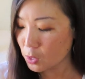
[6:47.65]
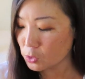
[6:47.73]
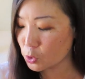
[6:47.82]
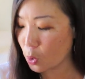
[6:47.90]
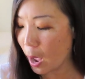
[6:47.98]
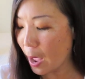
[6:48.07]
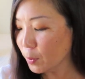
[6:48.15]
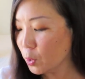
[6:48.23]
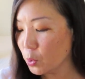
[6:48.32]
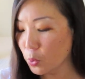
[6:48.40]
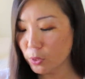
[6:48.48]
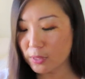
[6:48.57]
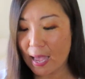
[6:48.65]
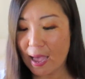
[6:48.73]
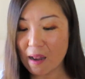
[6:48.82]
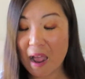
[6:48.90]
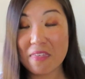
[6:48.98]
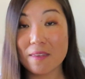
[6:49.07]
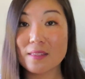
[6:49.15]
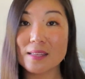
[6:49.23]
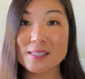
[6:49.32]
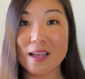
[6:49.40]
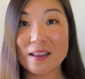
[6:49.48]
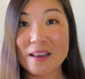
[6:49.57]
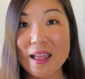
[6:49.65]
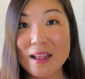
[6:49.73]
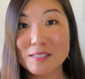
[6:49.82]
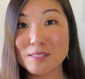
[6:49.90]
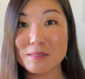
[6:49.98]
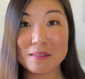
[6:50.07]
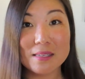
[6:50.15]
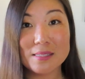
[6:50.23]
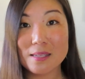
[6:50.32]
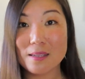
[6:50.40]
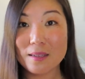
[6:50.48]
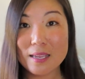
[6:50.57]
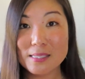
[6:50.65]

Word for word: So I'm cool with that. I think that's kind of nice, easy,